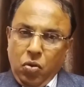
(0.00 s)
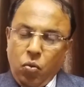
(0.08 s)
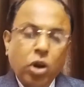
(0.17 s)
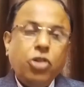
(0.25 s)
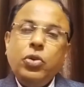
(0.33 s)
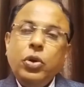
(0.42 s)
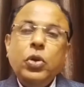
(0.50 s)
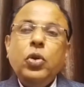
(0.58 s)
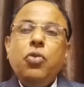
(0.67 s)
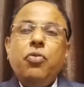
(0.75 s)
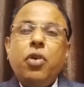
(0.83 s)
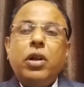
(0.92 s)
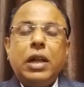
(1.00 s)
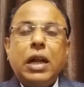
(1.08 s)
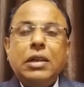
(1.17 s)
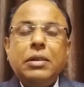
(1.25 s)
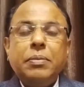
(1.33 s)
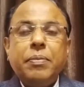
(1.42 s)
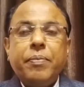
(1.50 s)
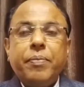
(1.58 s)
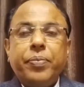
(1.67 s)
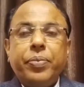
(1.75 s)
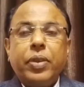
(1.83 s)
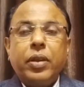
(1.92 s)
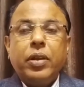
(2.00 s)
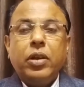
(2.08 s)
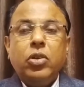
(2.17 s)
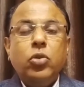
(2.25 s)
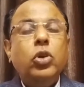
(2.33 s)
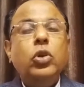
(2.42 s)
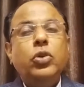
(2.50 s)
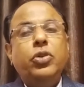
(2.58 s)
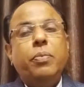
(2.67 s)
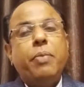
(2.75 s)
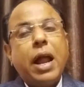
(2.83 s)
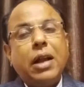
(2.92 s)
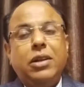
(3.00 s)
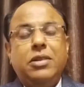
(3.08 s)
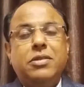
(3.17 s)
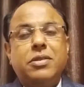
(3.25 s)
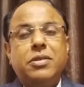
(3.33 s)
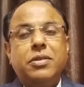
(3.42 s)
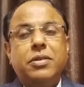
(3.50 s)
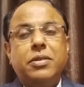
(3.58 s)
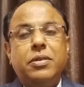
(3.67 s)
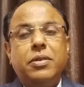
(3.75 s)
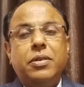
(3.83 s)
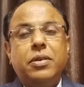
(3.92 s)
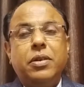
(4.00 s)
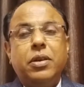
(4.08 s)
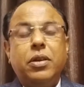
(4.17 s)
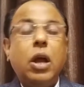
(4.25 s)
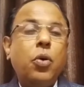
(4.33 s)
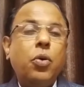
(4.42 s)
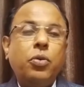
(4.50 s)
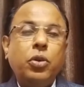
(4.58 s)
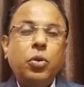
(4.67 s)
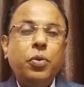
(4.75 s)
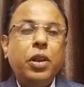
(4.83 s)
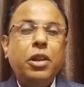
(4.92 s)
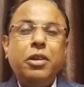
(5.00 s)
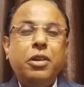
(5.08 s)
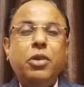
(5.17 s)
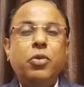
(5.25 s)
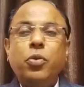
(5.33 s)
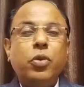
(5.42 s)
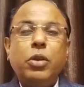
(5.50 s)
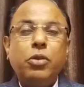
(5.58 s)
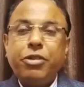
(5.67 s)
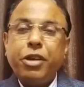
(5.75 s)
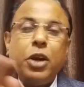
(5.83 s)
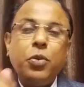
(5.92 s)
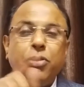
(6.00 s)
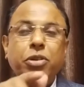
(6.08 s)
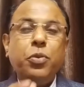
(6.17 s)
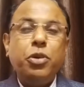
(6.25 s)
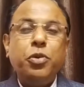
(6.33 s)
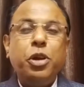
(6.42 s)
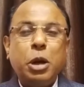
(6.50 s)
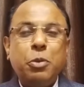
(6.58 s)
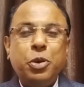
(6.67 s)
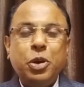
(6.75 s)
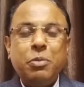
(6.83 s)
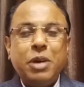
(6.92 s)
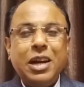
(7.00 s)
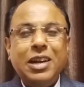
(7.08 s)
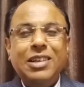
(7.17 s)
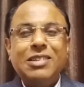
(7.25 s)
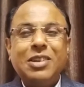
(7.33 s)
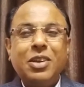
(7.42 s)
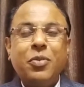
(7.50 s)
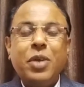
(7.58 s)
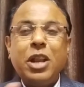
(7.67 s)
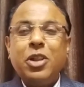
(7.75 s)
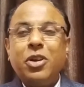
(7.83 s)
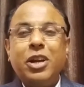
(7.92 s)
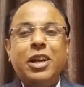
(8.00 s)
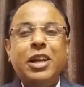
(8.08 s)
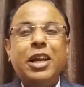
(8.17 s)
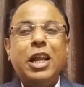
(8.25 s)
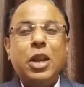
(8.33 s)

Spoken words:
What should you do for that? So you should practice. Now you will, the second question which will come to your mind is, we are not getting an